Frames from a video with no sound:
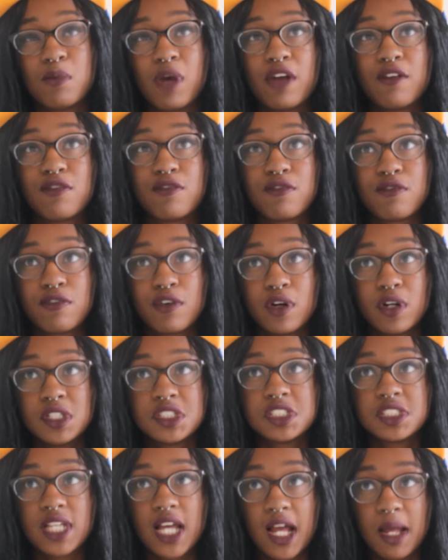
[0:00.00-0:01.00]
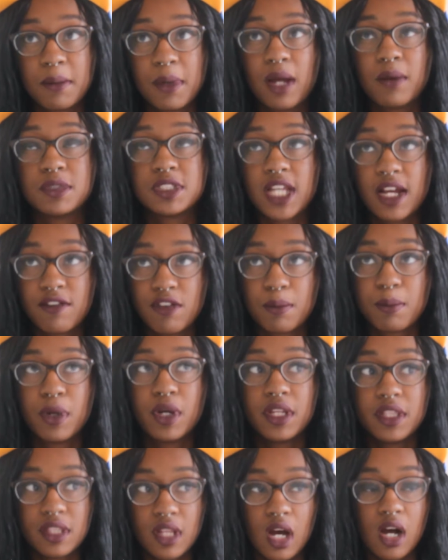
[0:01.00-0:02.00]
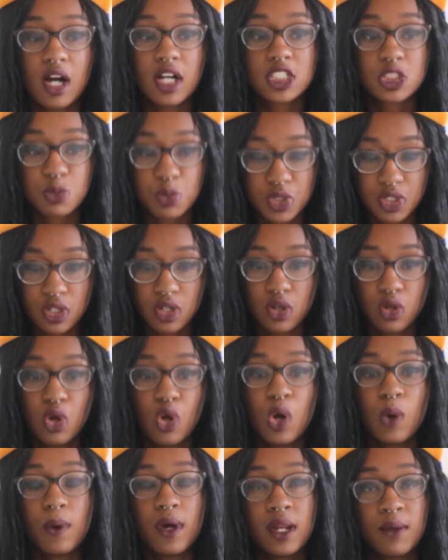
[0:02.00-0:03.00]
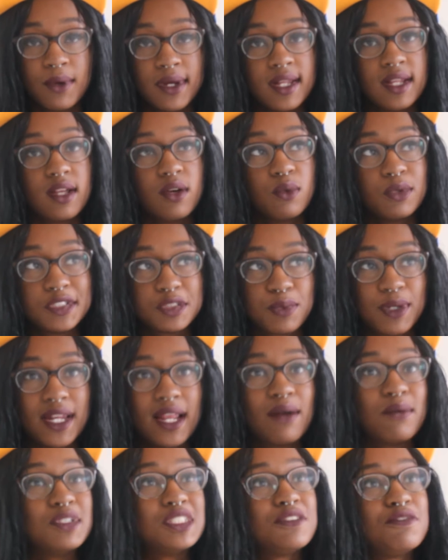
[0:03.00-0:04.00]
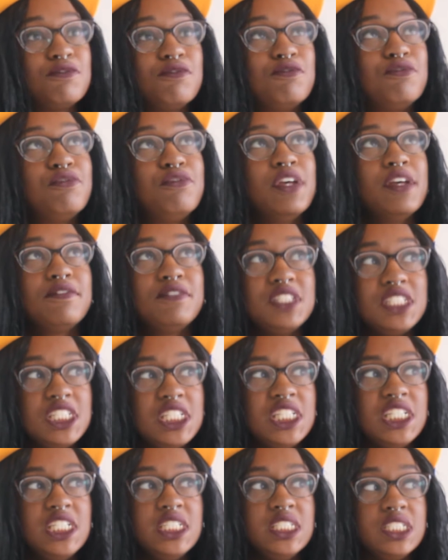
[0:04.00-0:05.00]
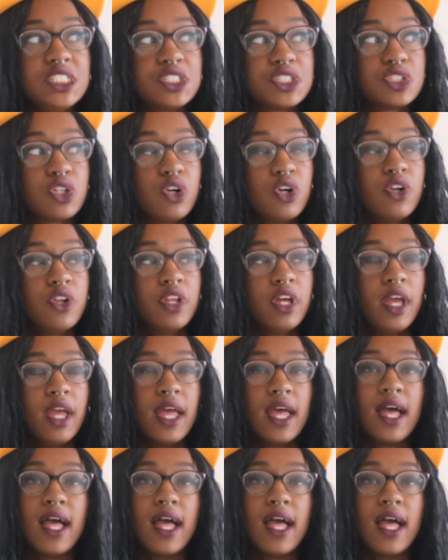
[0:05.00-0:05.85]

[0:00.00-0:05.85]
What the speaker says: my first time I was ever put in the hospital was when I was 15 years old,